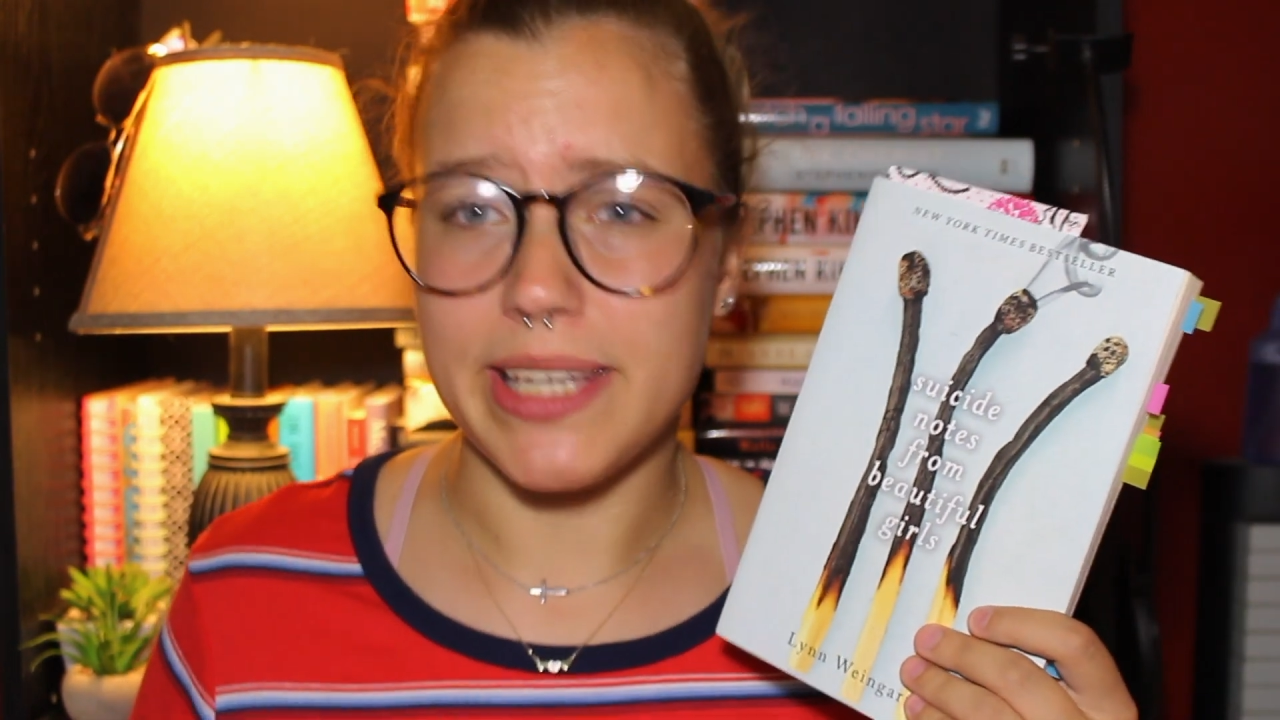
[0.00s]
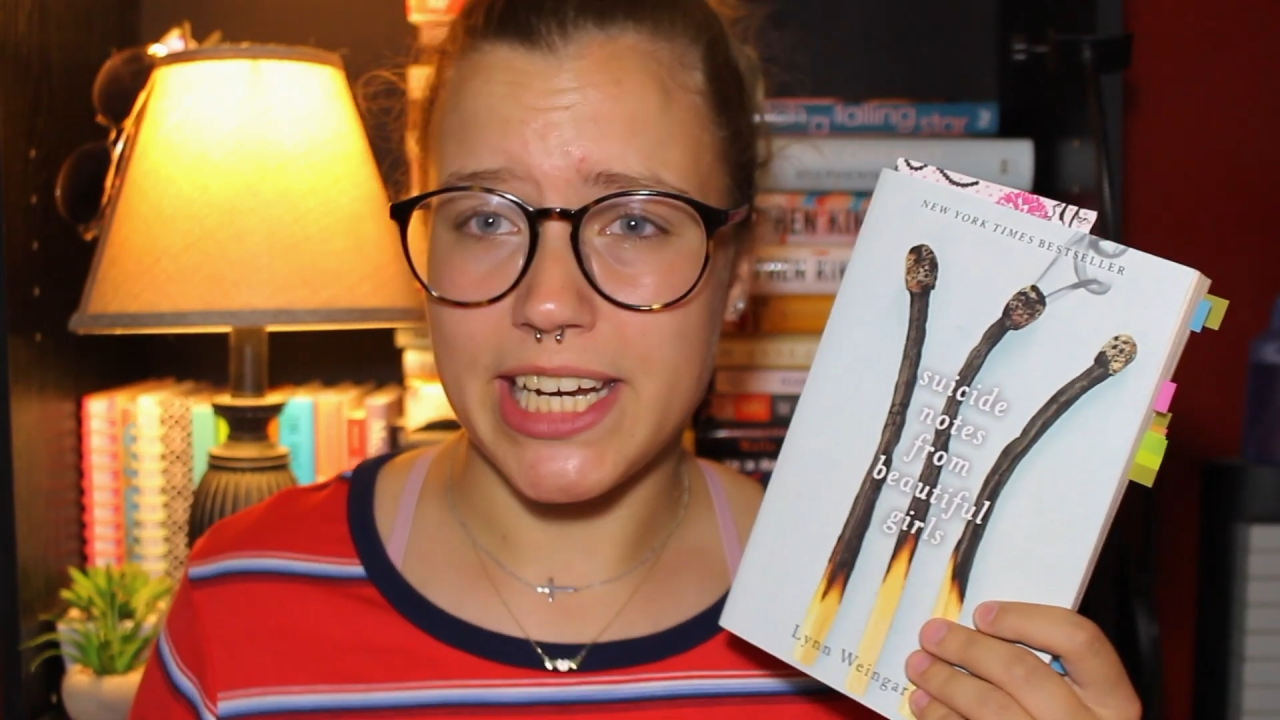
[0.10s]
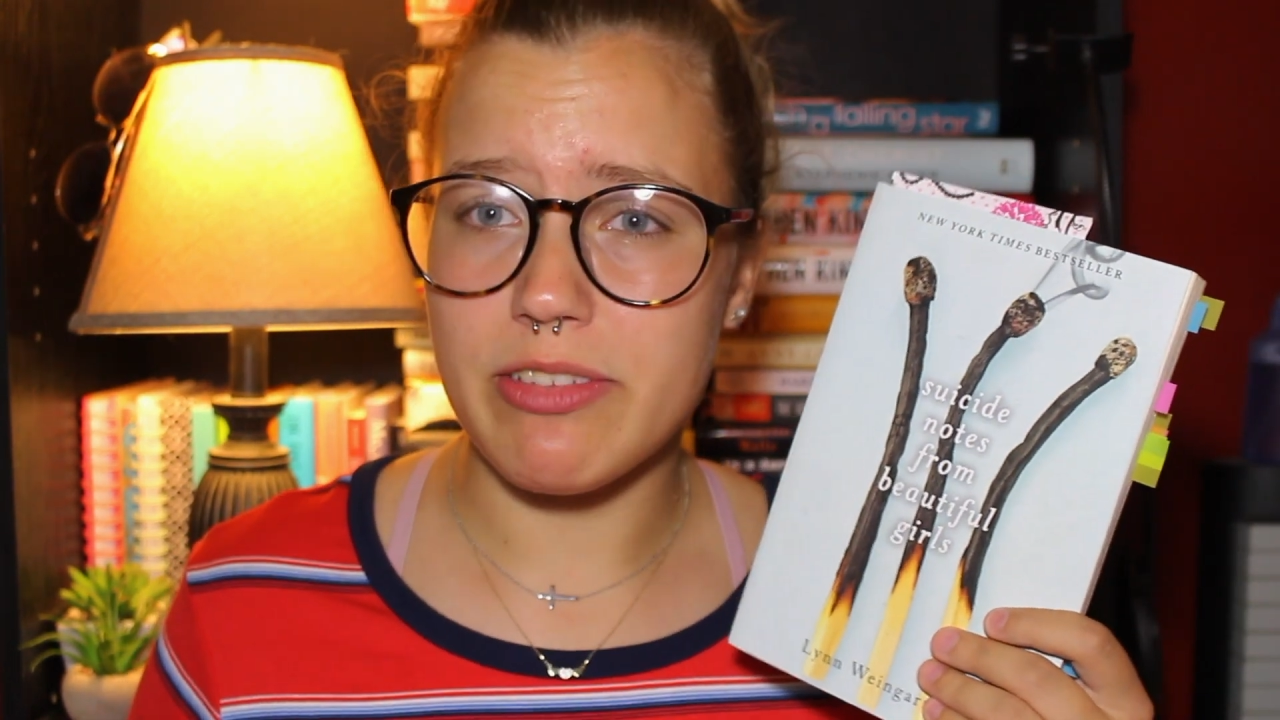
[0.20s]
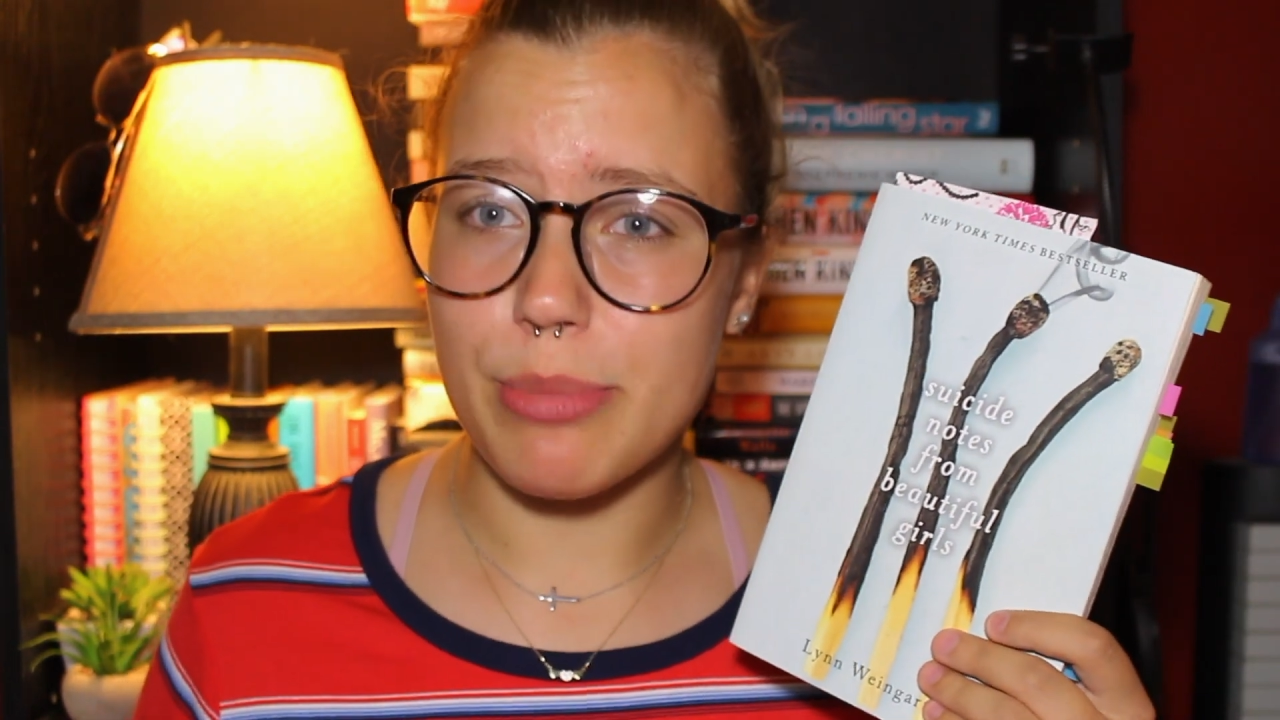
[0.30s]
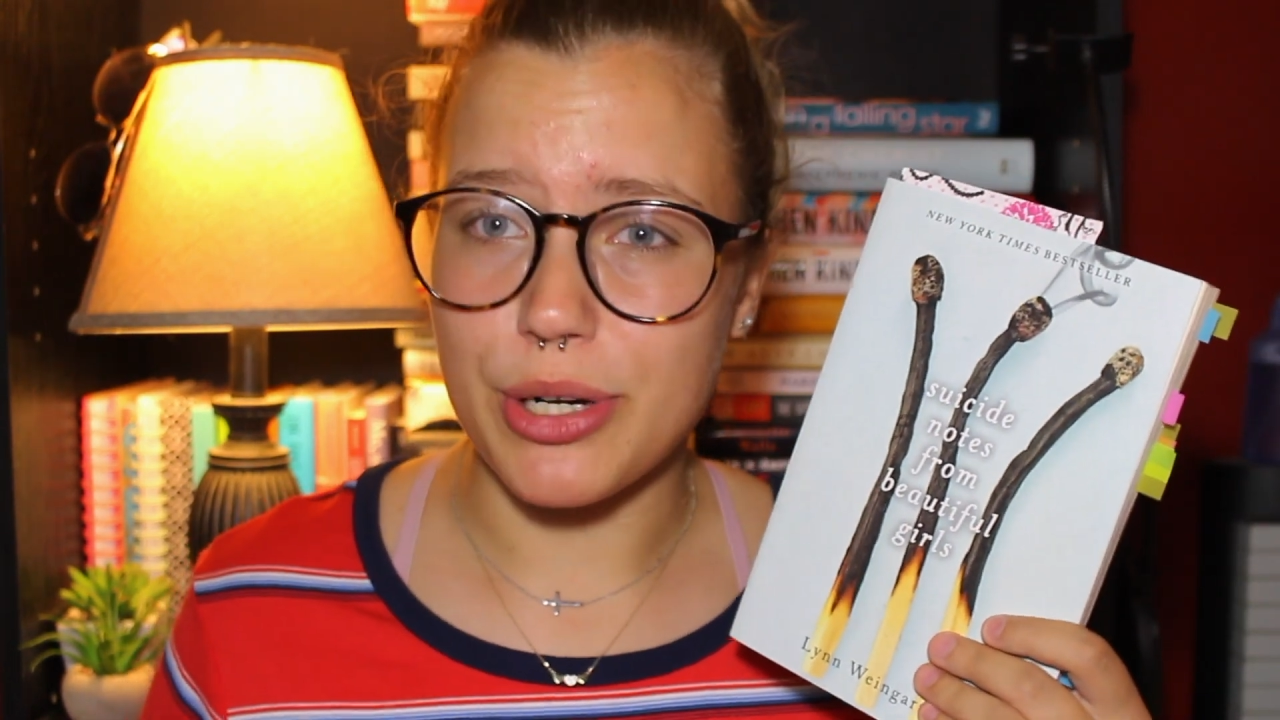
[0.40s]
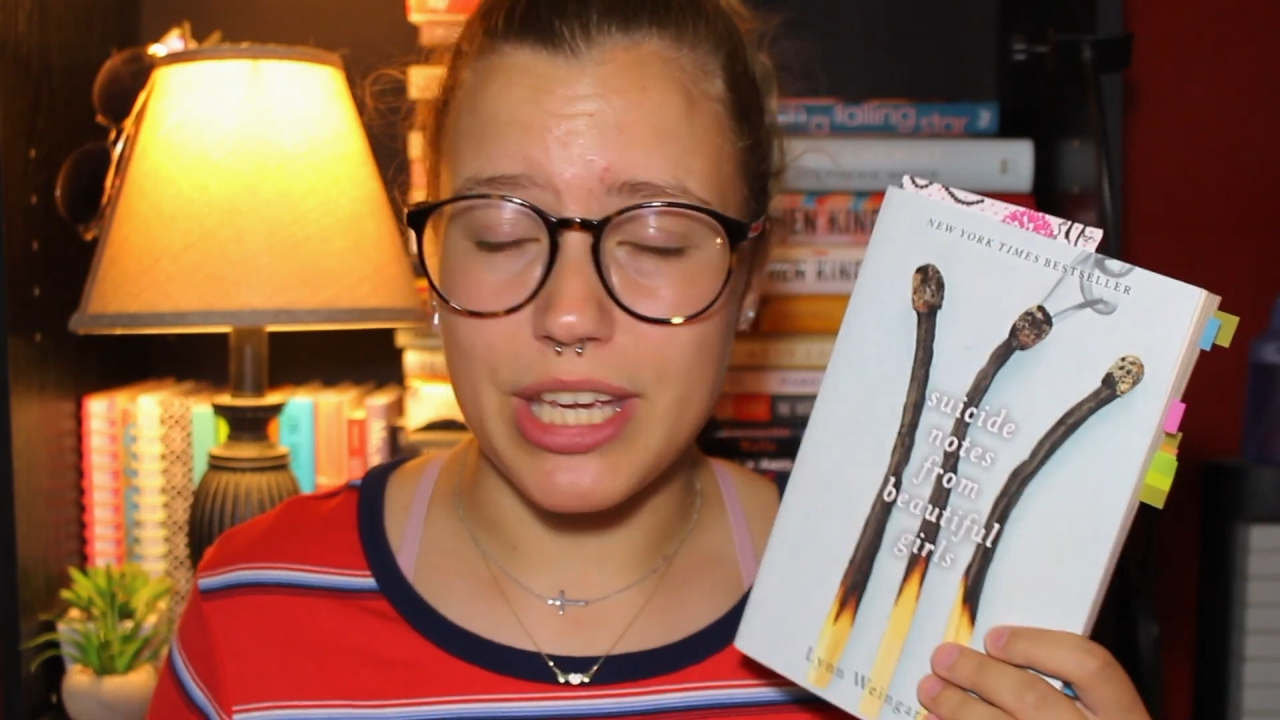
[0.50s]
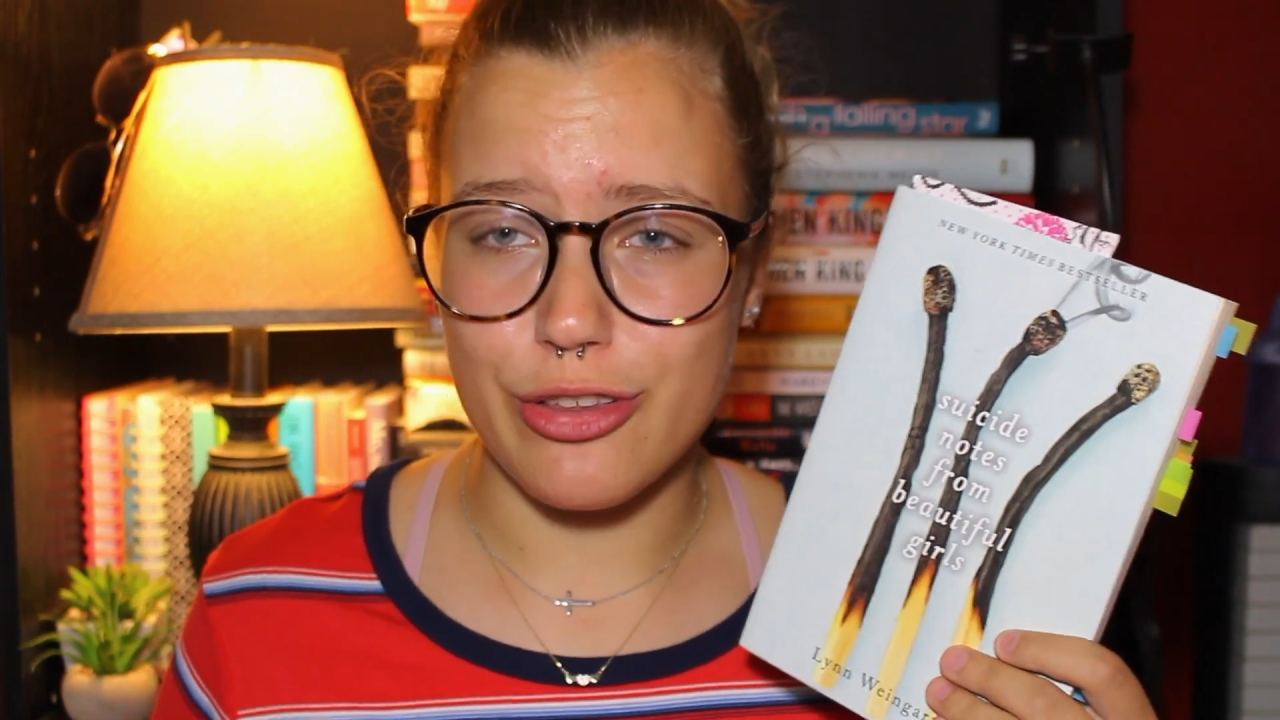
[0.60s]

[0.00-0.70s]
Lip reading: beginning of the book